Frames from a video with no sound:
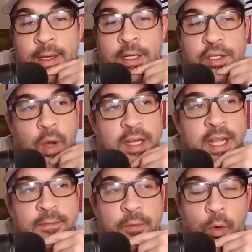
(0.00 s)
So I
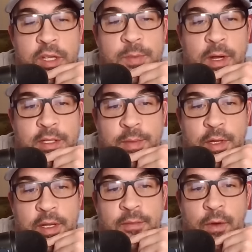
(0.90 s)
take full
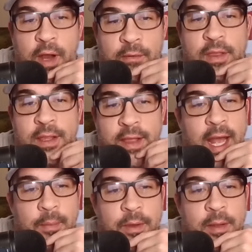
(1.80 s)
responsibility for everything that
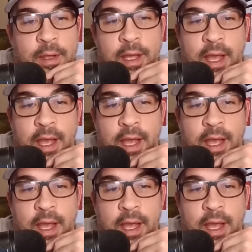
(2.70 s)
happened to me.